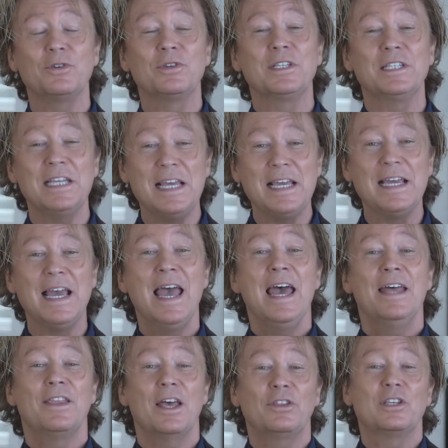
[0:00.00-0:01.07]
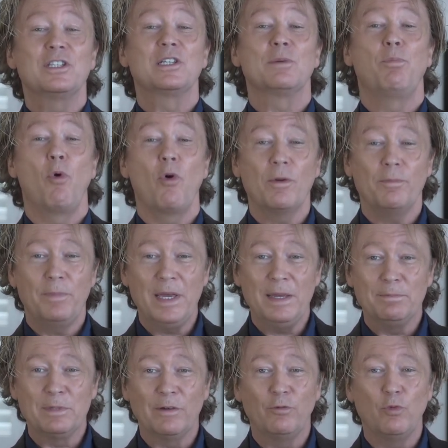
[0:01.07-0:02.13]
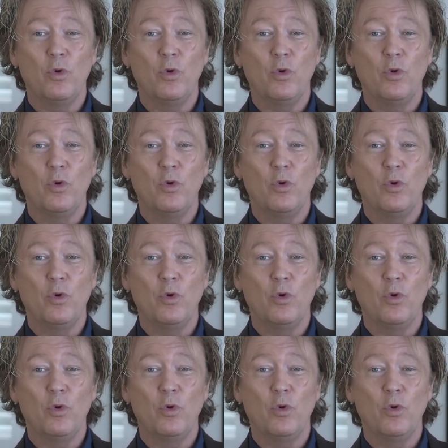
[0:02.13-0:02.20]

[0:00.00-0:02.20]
you see that the support beams of